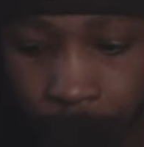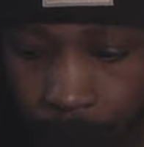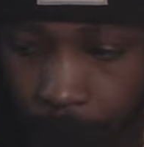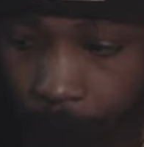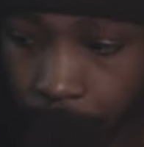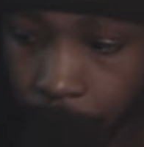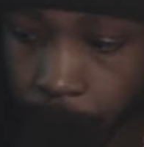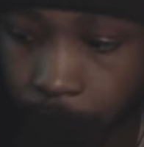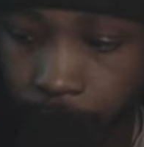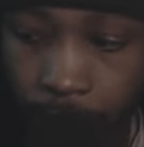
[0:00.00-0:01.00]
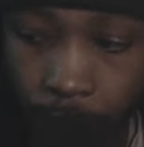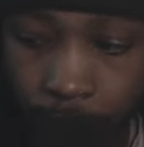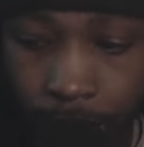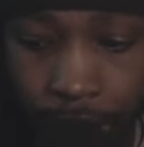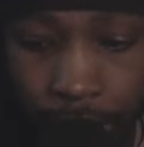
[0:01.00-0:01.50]
Uh really the
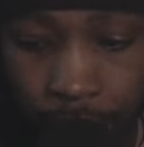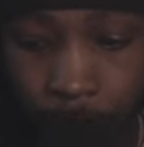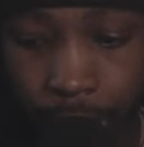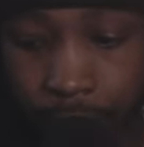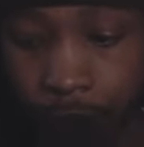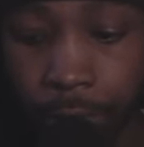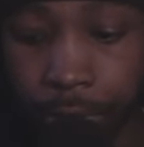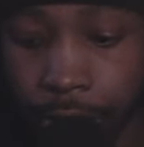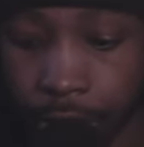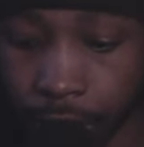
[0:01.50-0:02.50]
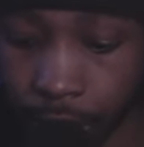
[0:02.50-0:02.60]
only thing else I wanna get for this